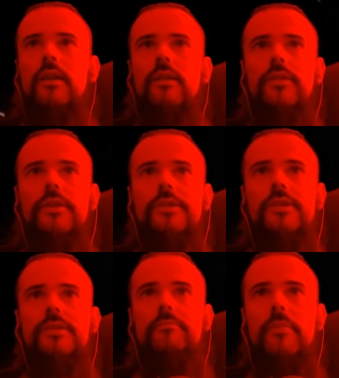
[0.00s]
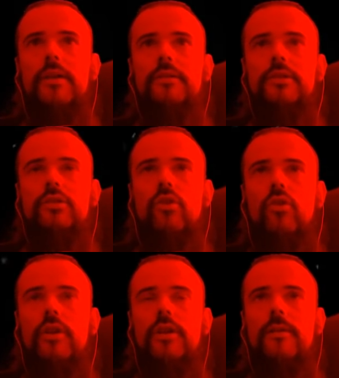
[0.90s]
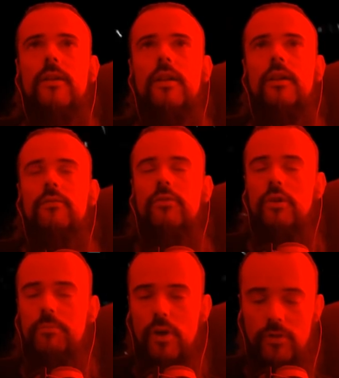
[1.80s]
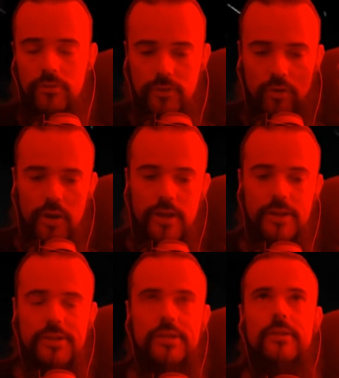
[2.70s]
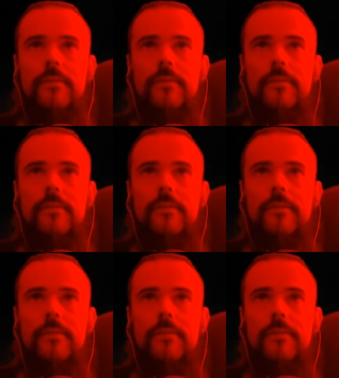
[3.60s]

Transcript: This is mandatory. For both Grace